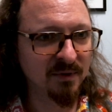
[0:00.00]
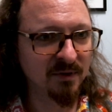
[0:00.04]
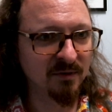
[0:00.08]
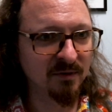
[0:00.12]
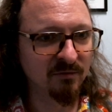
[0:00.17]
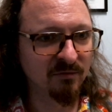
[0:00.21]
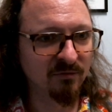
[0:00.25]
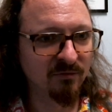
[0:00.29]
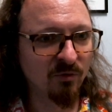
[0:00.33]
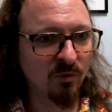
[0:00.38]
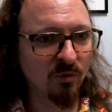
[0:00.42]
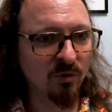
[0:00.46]

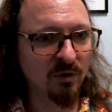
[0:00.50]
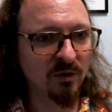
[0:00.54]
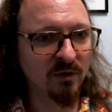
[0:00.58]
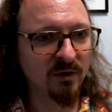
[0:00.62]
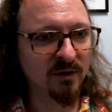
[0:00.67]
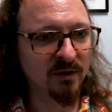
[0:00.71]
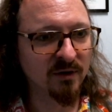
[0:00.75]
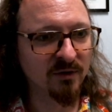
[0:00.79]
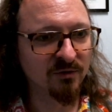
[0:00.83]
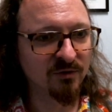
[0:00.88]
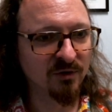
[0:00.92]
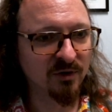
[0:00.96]
4
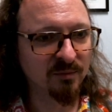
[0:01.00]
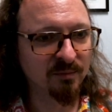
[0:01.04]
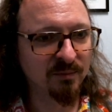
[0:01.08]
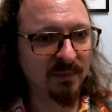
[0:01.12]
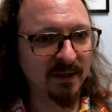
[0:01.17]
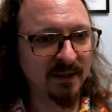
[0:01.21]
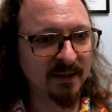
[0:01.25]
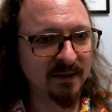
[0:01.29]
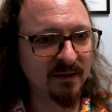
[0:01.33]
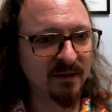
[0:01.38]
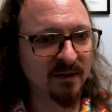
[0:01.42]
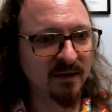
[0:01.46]
is our
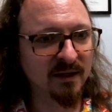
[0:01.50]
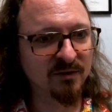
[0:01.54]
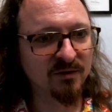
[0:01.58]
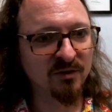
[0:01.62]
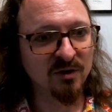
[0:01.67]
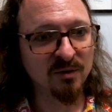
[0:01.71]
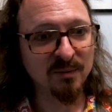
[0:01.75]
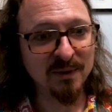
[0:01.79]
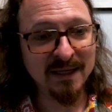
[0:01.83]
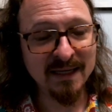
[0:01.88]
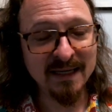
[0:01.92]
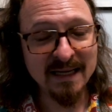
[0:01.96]
button. That's going
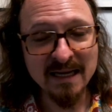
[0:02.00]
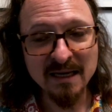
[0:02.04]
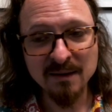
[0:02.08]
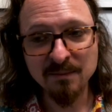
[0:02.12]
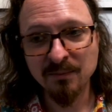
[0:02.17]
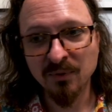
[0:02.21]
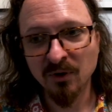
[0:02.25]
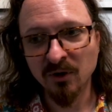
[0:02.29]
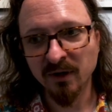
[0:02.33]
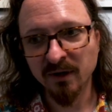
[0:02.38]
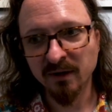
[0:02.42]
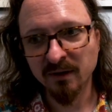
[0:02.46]
to be an
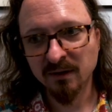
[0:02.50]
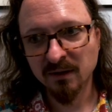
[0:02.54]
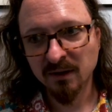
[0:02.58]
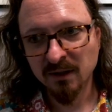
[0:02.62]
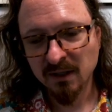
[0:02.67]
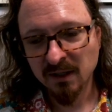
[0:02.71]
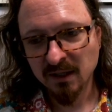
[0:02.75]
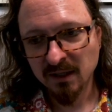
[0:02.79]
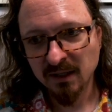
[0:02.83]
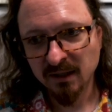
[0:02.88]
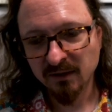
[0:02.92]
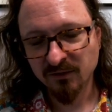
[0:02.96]
input.
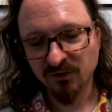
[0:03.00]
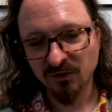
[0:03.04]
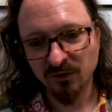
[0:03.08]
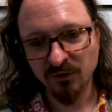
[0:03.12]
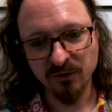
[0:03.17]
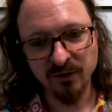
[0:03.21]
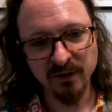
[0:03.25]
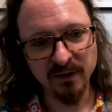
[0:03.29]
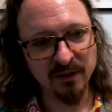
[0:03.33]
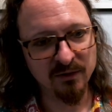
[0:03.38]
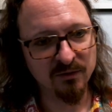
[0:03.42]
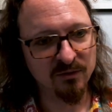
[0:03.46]

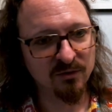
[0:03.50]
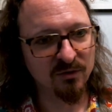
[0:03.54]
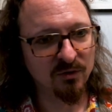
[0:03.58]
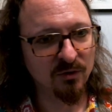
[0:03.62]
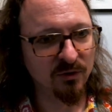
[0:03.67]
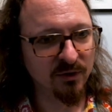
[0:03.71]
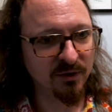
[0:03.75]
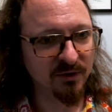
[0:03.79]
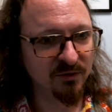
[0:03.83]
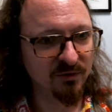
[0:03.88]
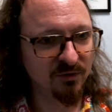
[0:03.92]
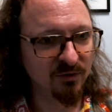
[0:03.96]
So it's
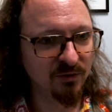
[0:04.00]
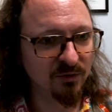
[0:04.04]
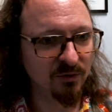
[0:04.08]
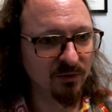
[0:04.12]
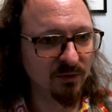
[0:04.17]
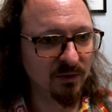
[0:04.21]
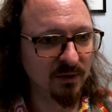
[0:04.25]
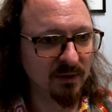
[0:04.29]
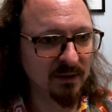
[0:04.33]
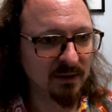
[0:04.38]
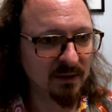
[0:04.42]
going to